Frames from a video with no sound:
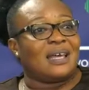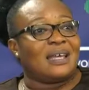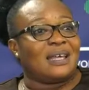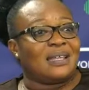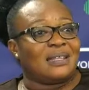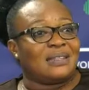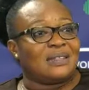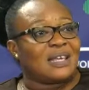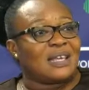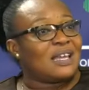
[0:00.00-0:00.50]

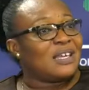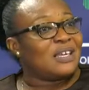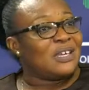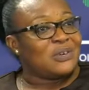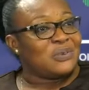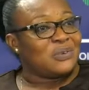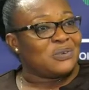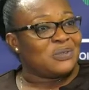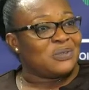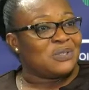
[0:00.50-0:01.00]
Thank
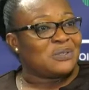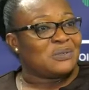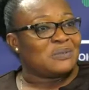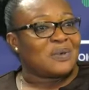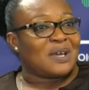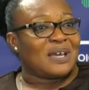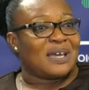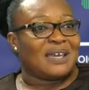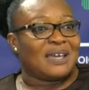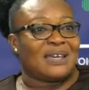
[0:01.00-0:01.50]
you to
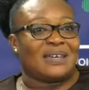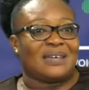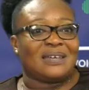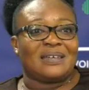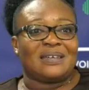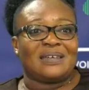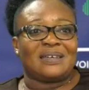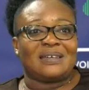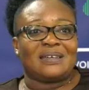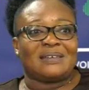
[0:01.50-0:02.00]
my
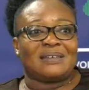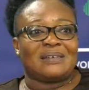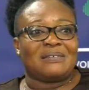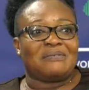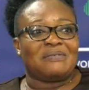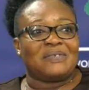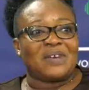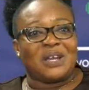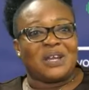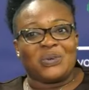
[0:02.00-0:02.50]

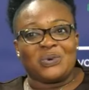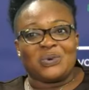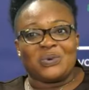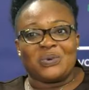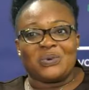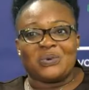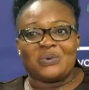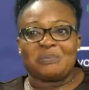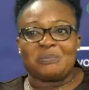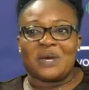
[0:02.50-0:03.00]

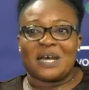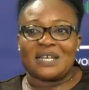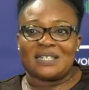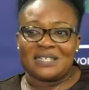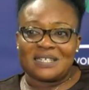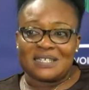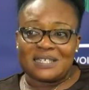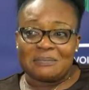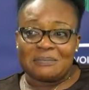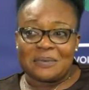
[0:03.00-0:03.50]
fellow
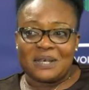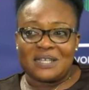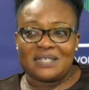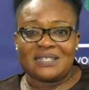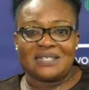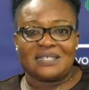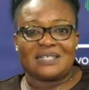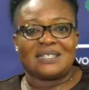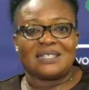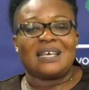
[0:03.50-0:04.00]

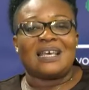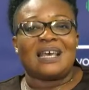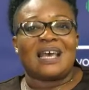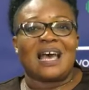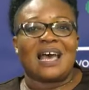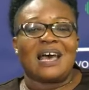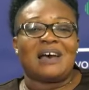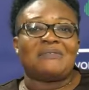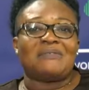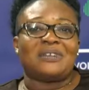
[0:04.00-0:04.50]
participants. I
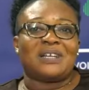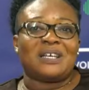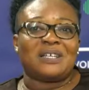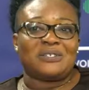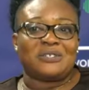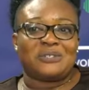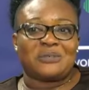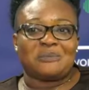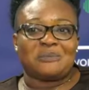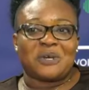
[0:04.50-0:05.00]
have learned
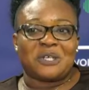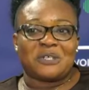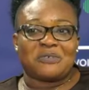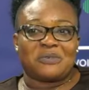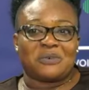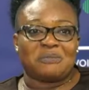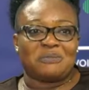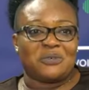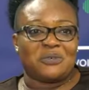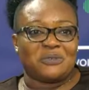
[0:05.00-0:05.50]
so much
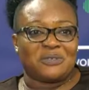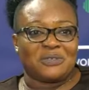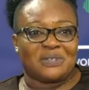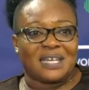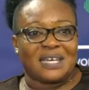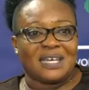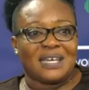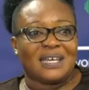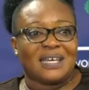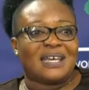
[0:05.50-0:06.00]
from you
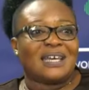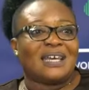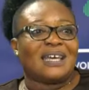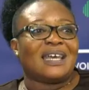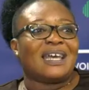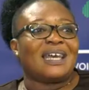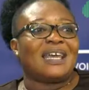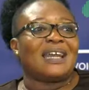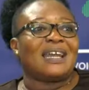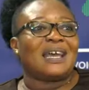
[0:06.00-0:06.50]
today,
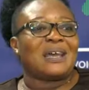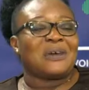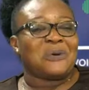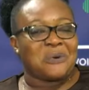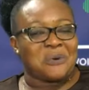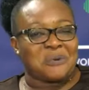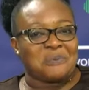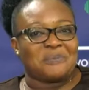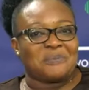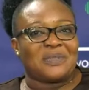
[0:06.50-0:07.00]
and I
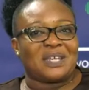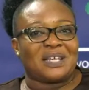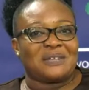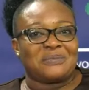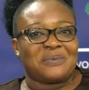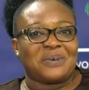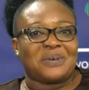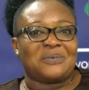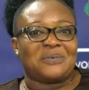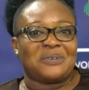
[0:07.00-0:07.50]
hope that
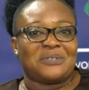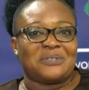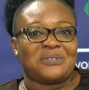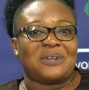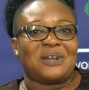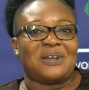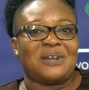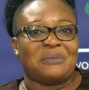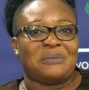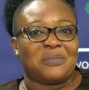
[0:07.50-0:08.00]
we're going to
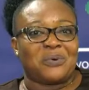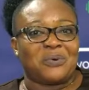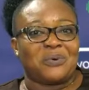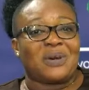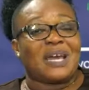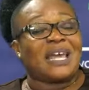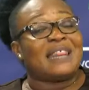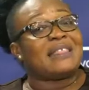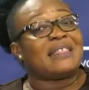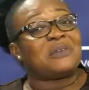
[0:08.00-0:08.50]
learn more,
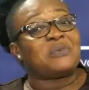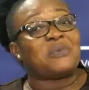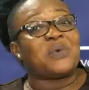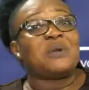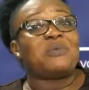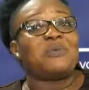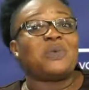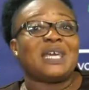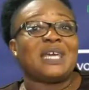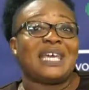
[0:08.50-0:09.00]
and that
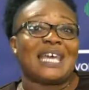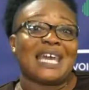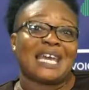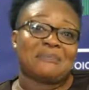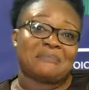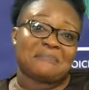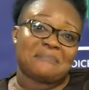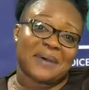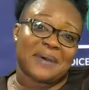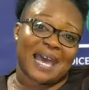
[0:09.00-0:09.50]
when we
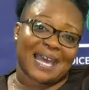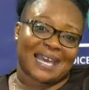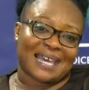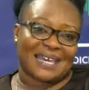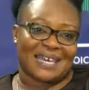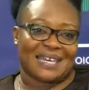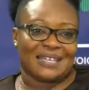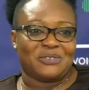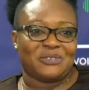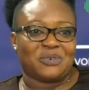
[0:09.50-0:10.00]
get
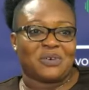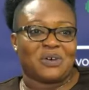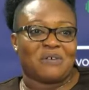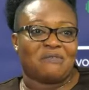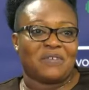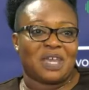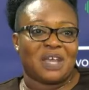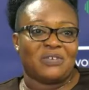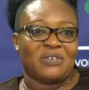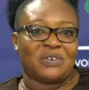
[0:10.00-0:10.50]
back to our
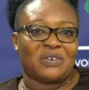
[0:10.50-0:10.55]
various